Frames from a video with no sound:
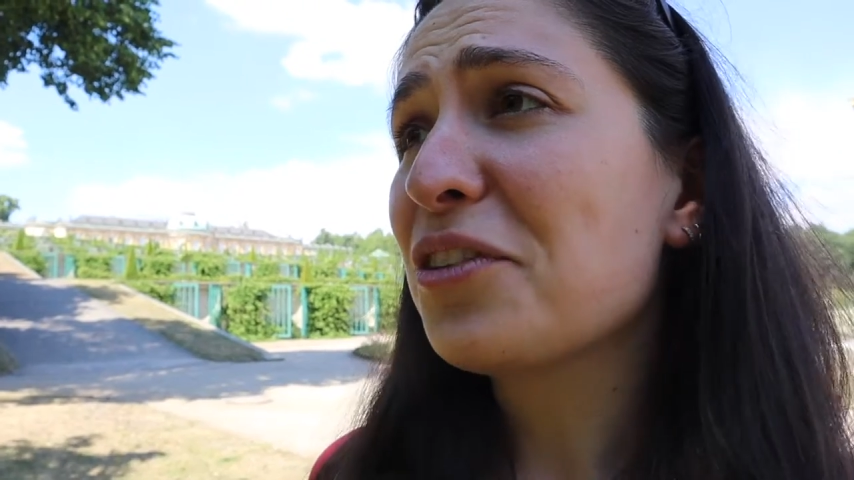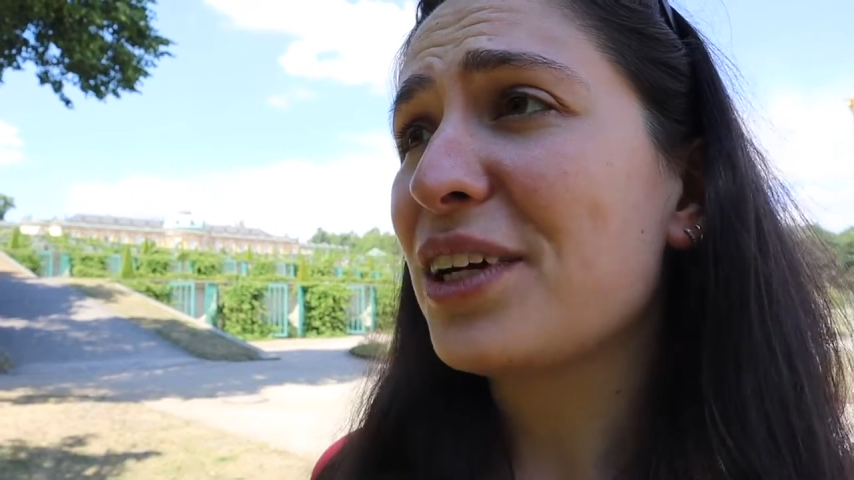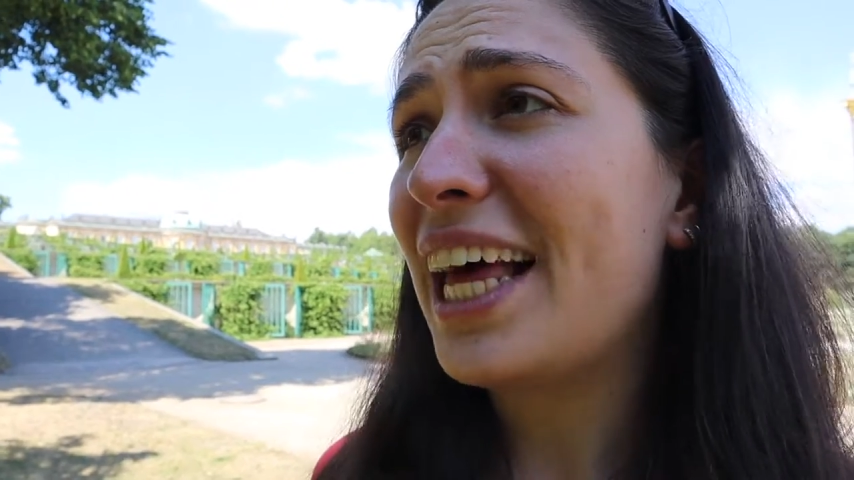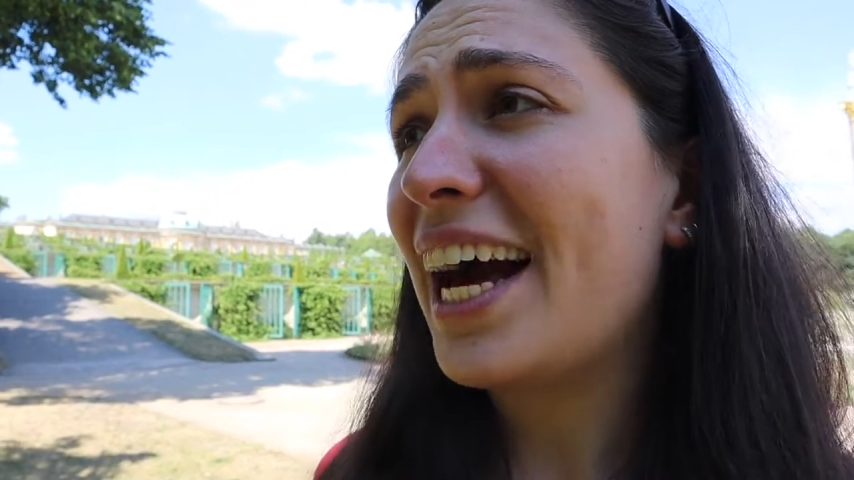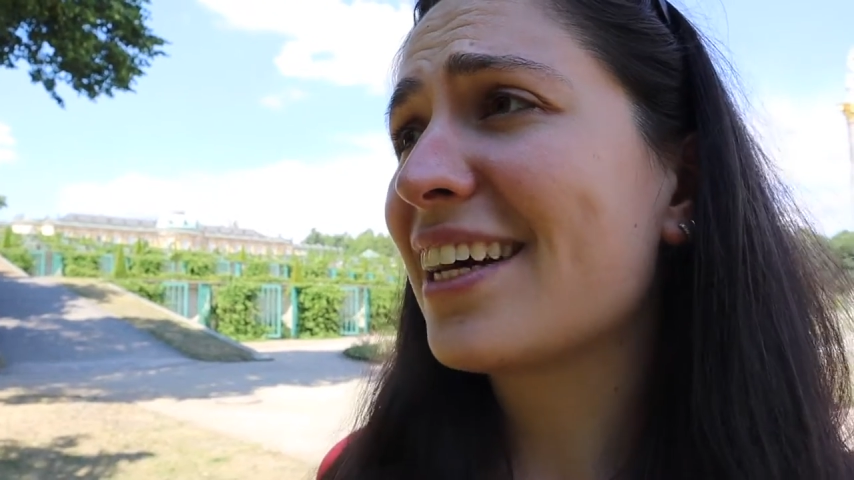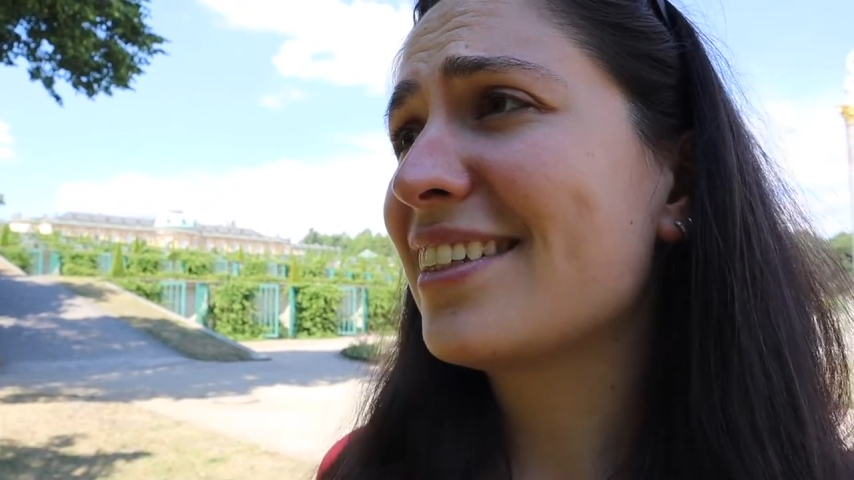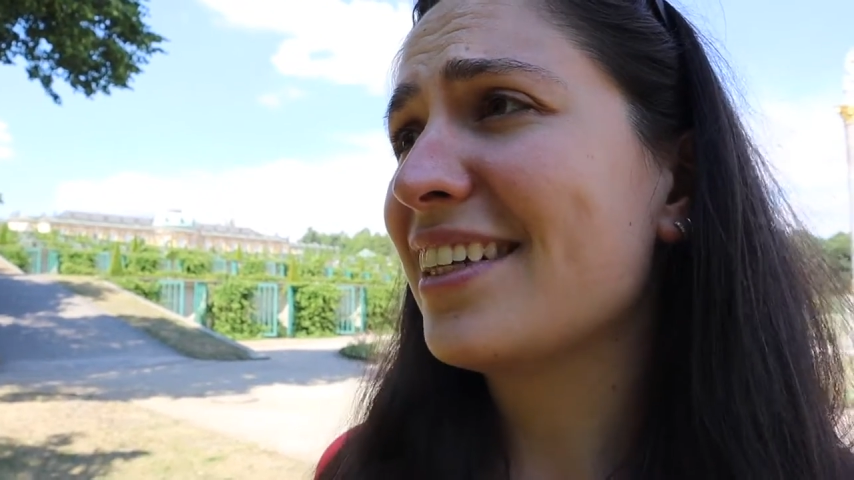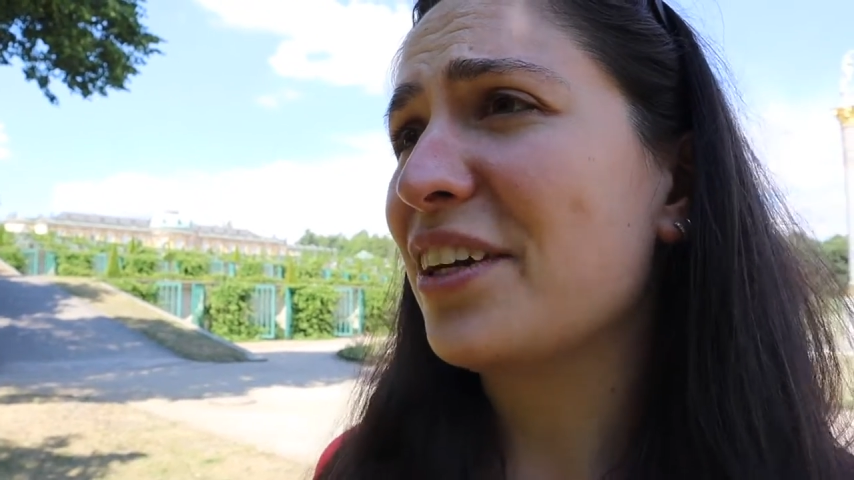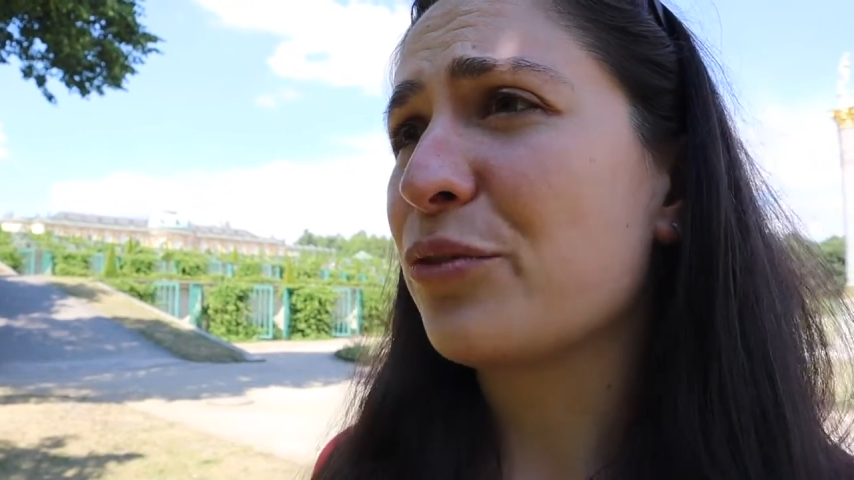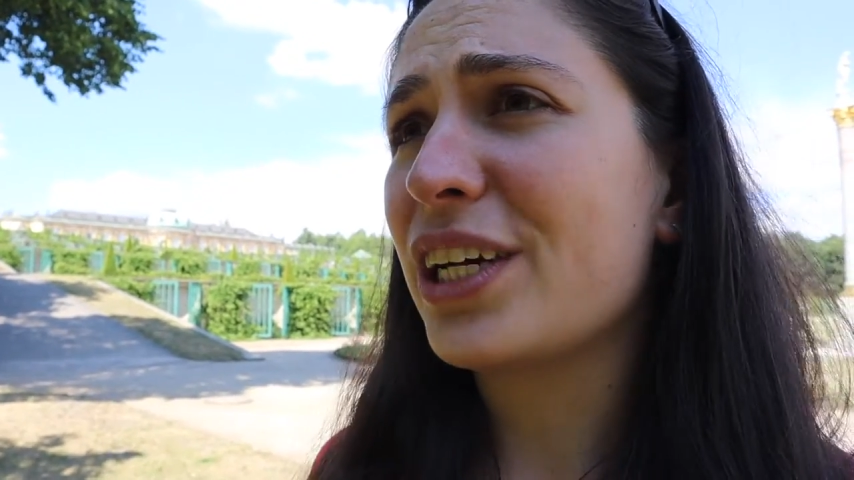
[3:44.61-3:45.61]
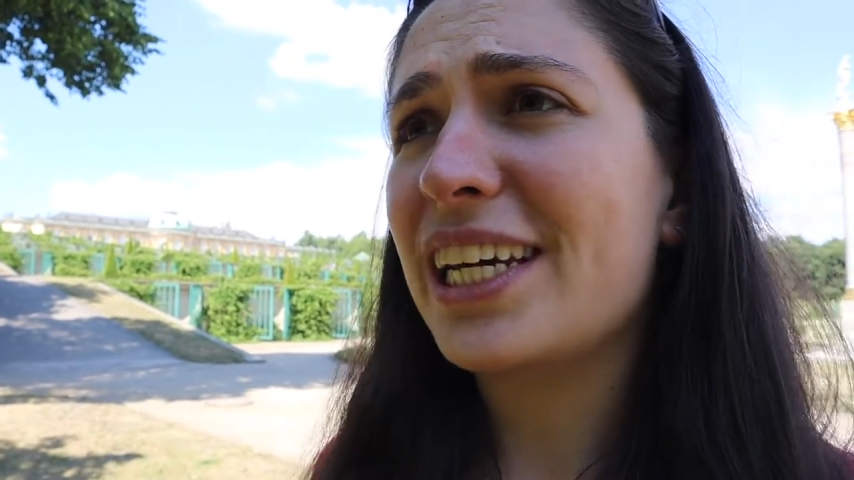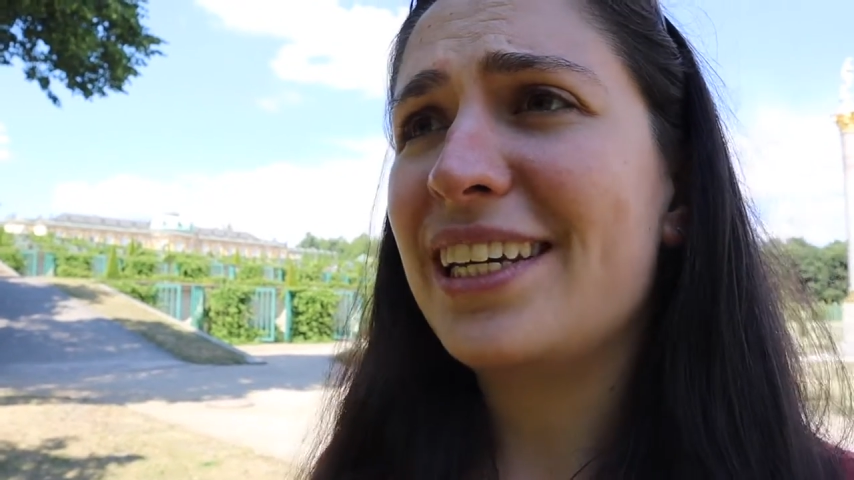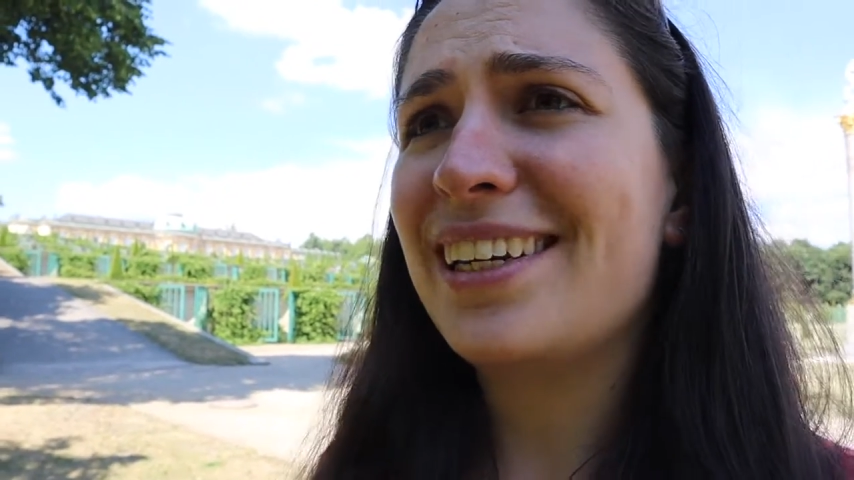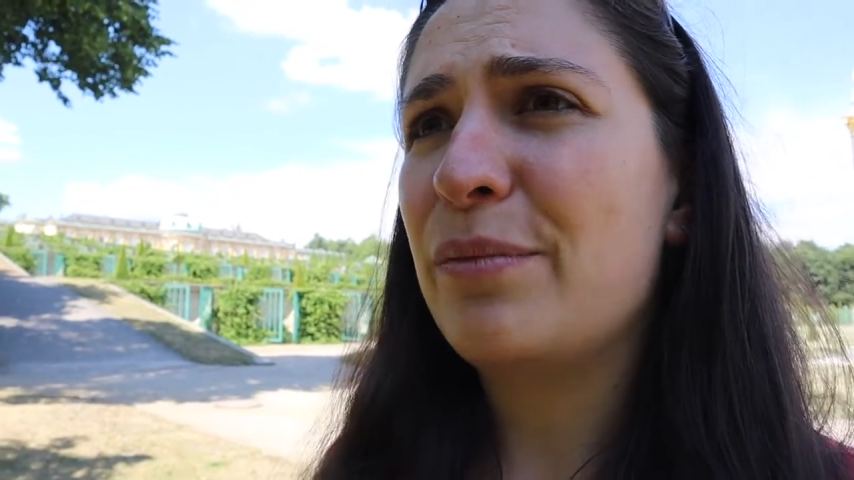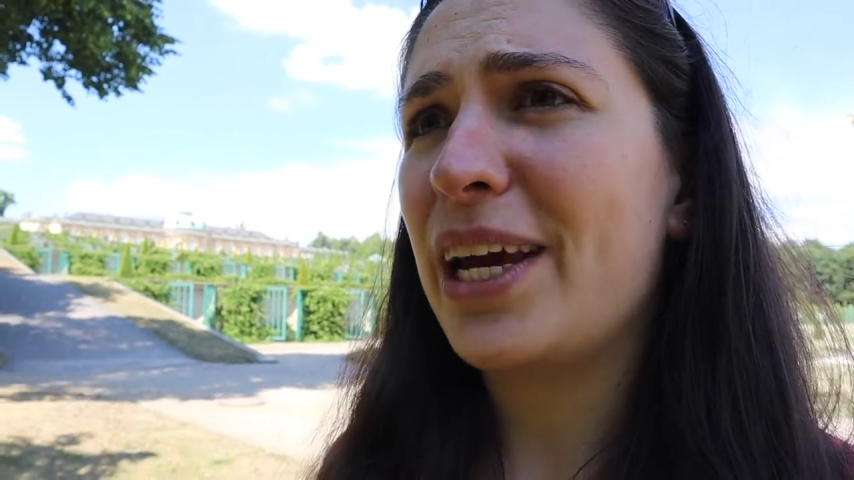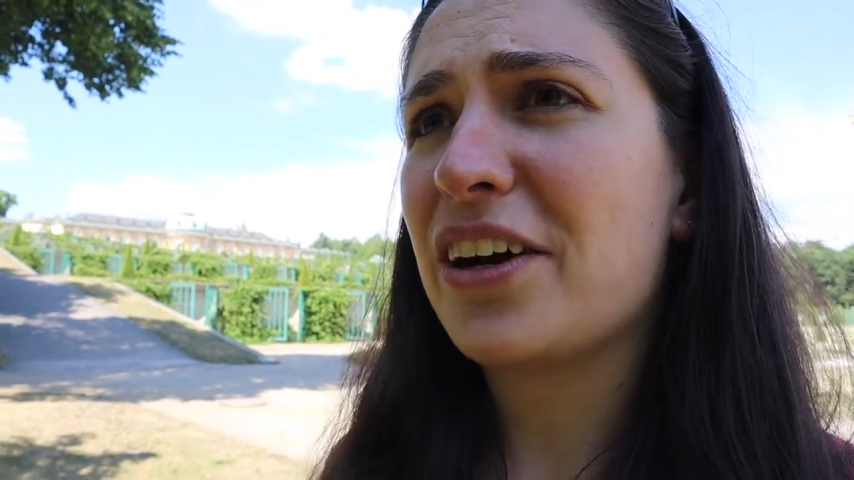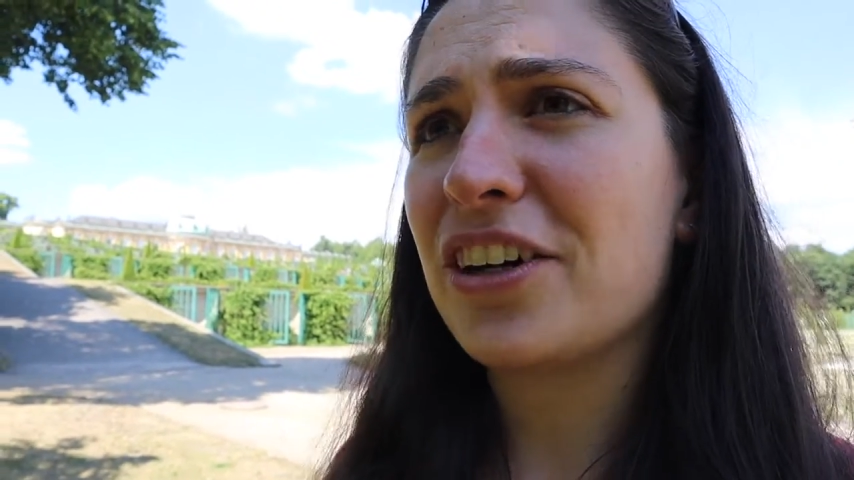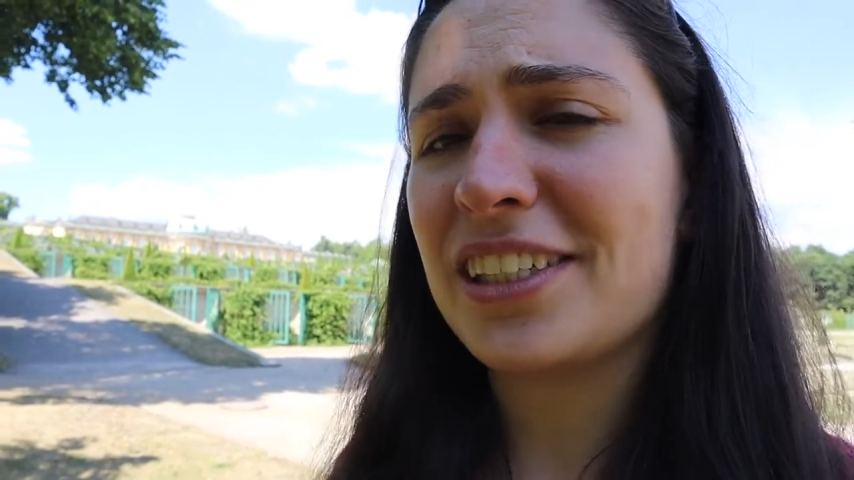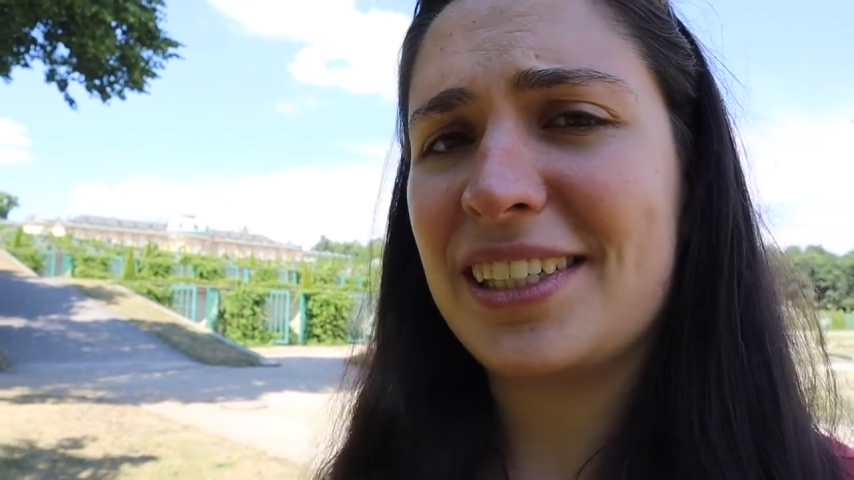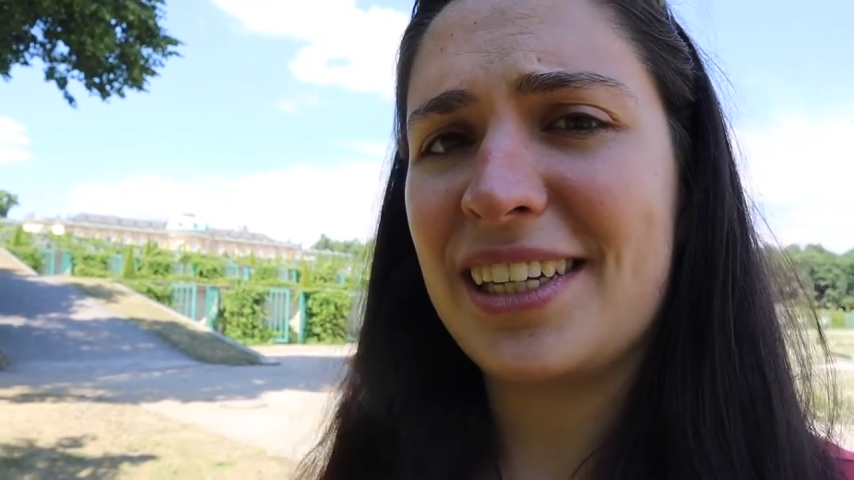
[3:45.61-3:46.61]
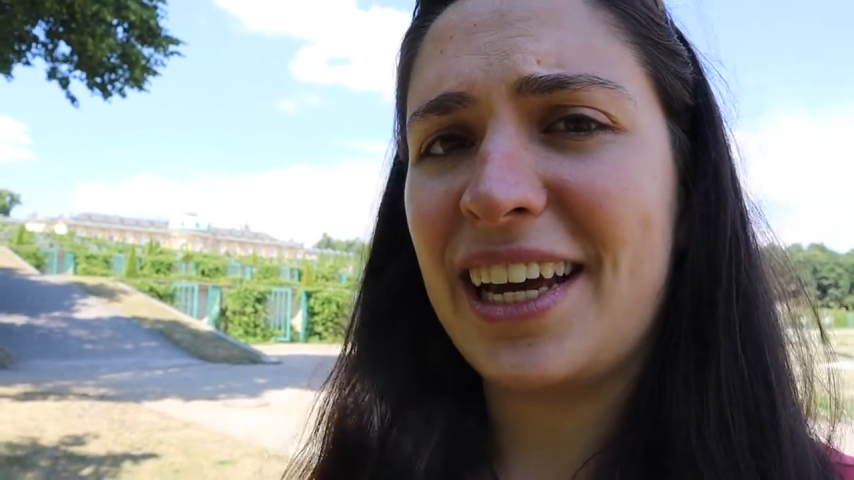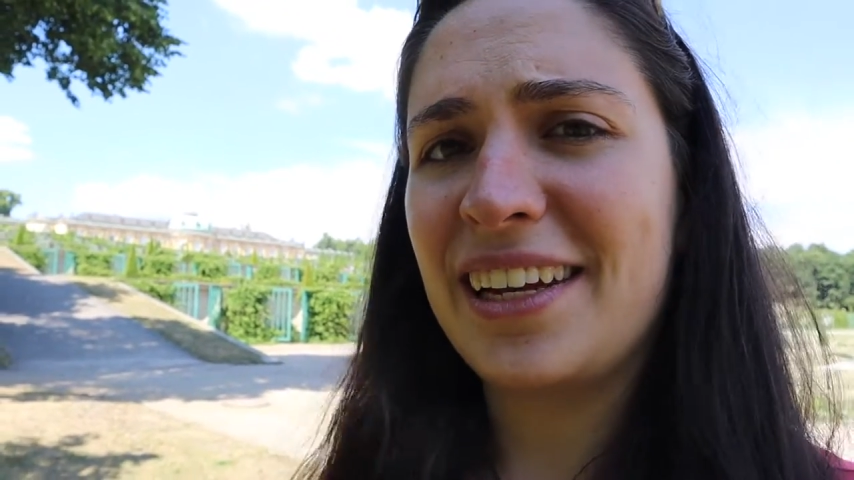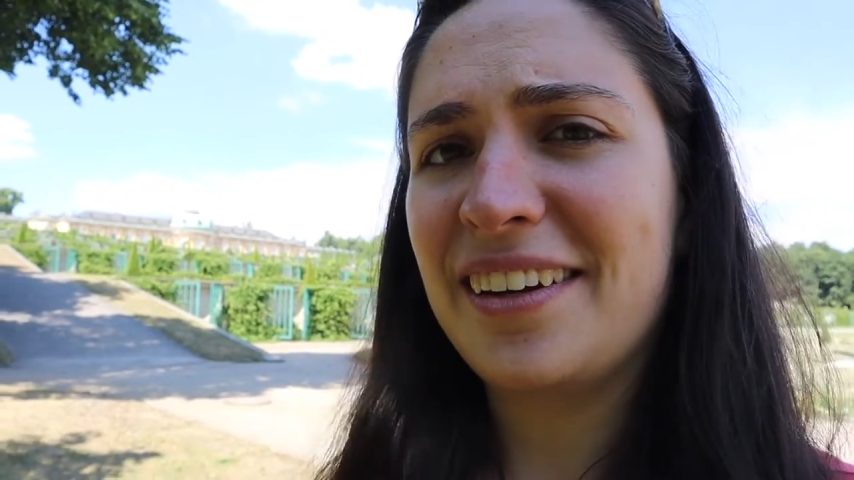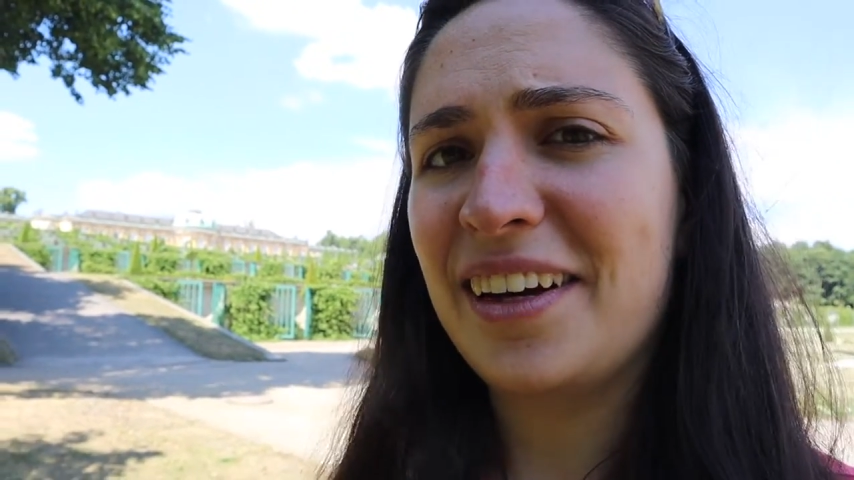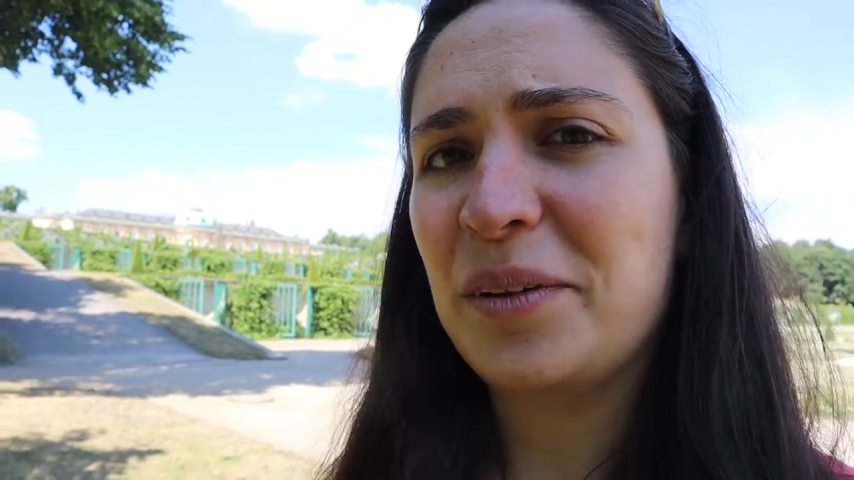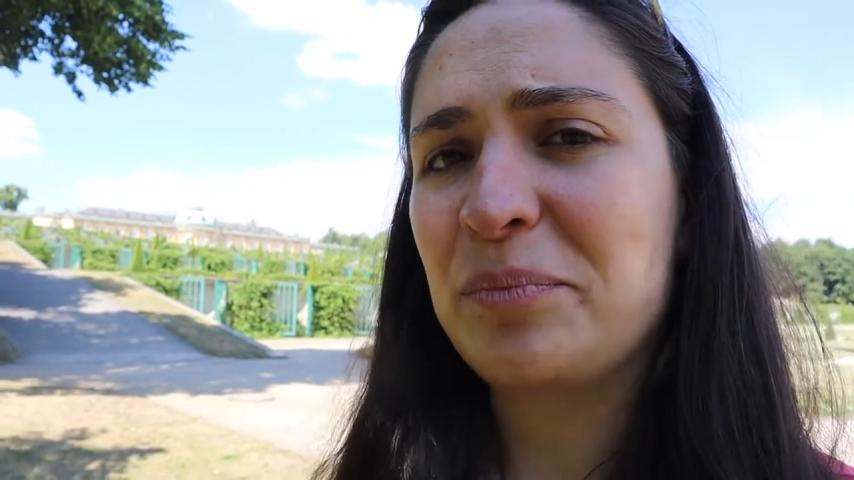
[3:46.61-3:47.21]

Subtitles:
relax and read and make art and